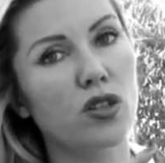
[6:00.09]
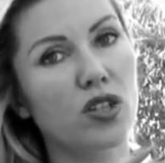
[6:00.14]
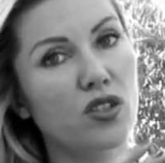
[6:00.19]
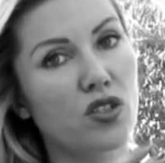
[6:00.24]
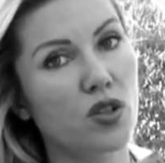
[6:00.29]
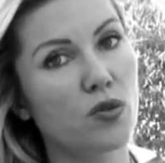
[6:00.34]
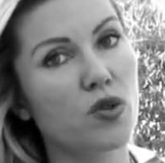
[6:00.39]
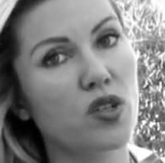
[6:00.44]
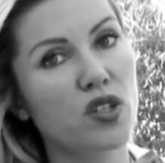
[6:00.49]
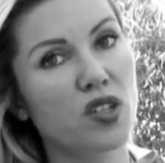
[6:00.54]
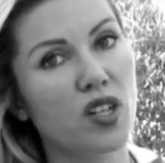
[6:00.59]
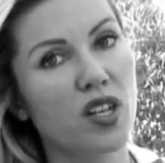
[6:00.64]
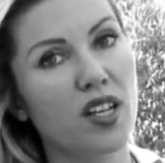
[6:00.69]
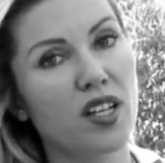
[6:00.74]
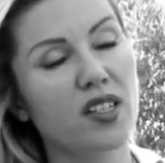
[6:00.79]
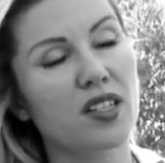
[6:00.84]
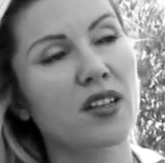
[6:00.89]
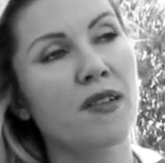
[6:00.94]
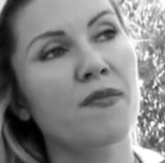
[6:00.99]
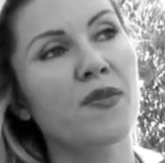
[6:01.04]
Egyptian
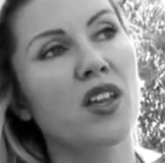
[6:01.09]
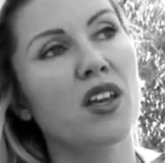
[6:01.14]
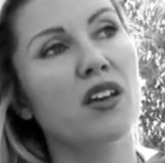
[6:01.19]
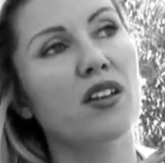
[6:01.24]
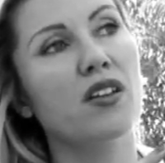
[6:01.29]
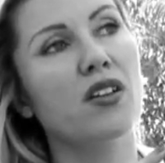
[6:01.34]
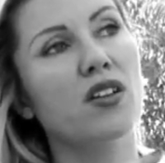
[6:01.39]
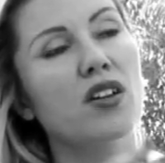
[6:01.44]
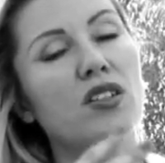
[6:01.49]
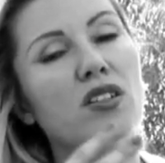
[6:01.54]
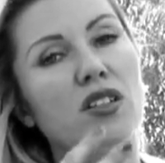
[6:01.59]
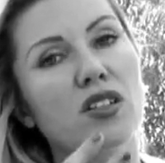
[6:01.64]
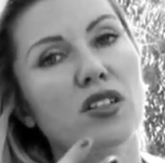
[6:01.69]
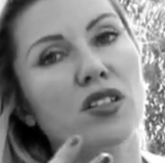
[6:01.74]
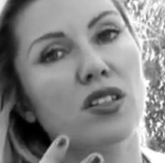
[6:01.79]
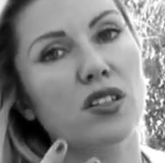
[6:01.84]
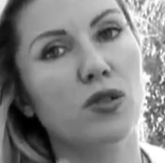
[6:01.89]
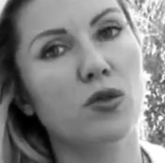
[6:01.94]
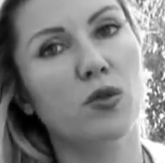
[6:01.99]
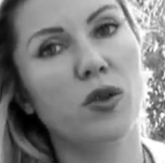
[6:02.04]
dance in an
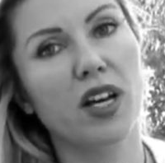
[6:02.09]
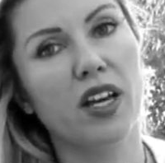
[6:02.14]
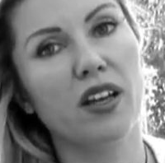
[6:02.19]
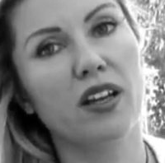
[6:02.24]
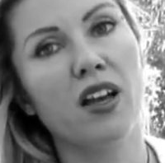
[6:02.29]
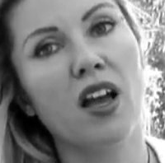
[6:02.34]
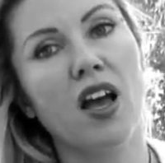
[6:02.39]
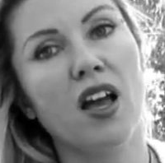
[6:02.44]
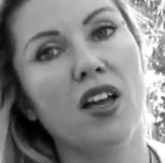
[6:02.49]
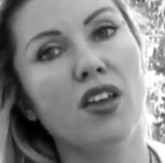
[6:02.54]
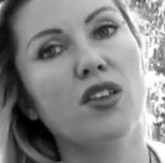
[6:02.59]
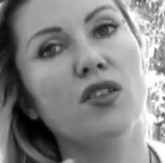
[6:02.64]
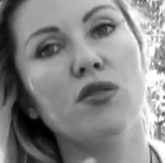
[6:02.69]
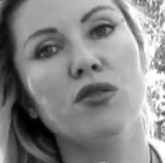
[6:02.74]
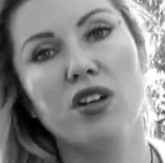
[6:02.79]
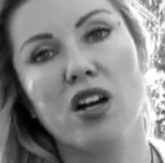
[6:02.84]
artistic way, you